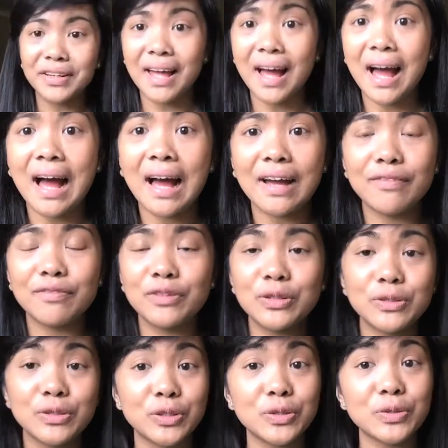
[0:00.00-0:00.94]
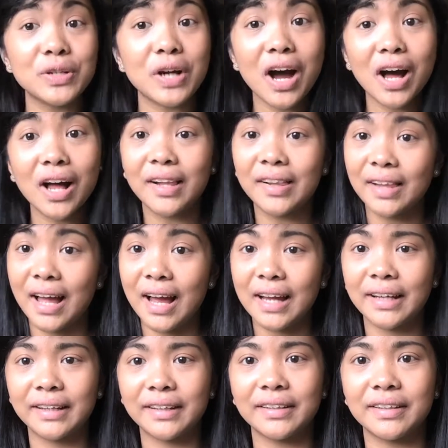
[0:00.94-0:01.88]
that, if you do not
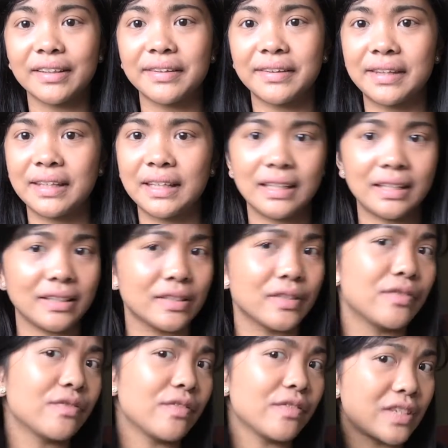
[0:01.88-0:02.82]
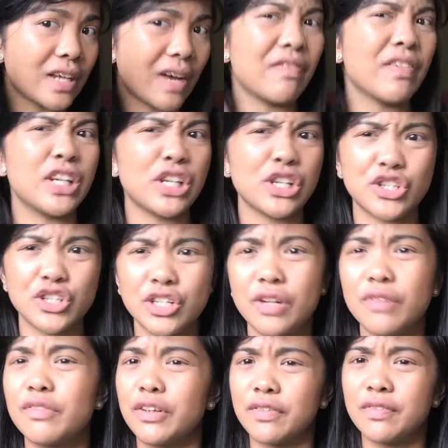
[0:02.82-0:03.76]
like the def
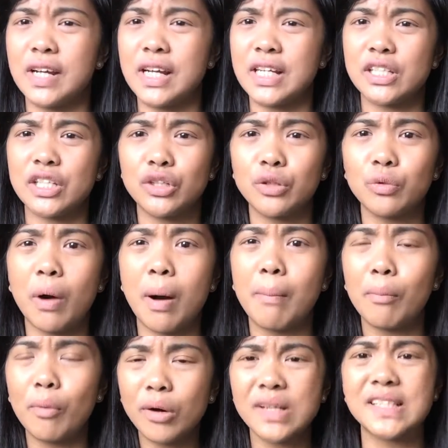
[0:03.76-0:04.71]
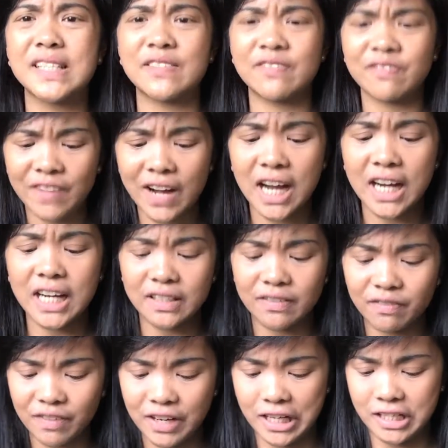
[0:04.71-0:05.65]
definition of your face and you want more
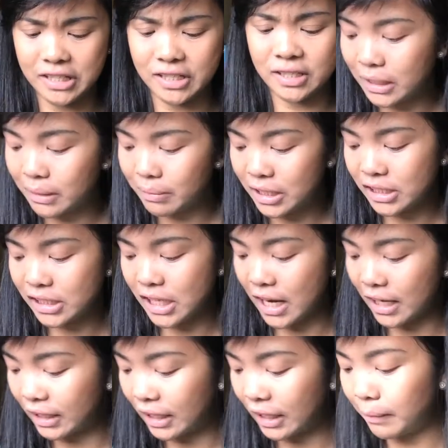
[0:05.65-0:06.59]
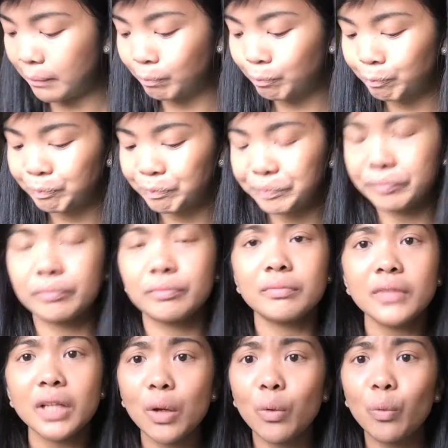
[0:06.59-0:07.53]
defined face, maybe taking
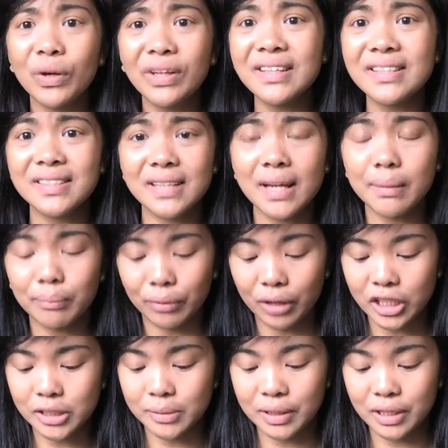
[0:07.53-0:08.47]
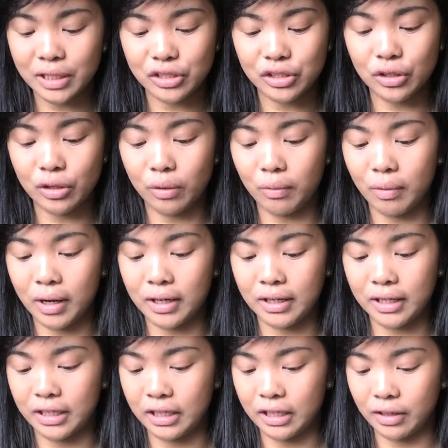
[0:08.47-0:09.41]
with the same brush, because you don't want
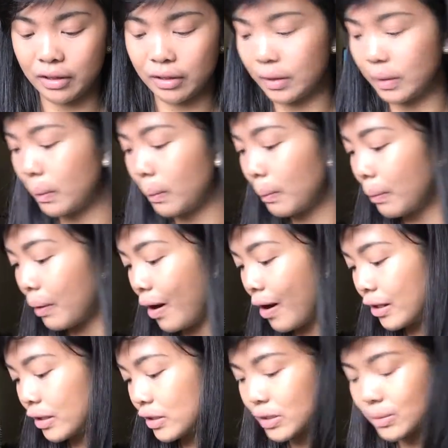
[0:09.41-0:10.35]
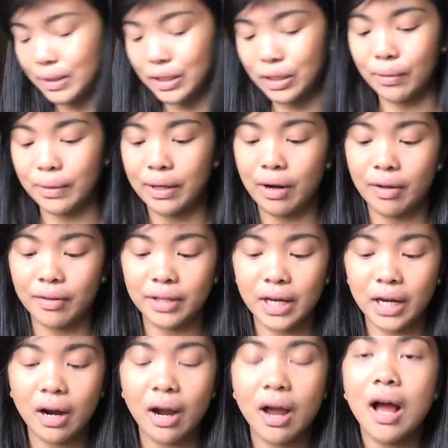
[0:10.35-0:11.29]
any other product to be going on
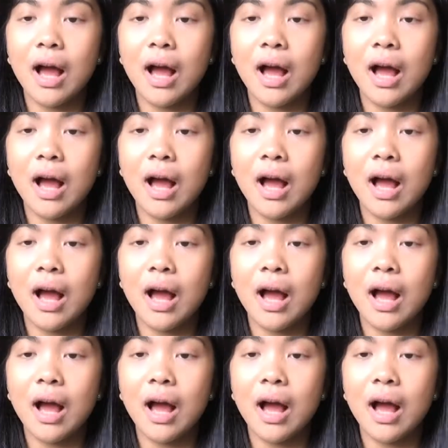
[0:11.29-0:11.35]
there,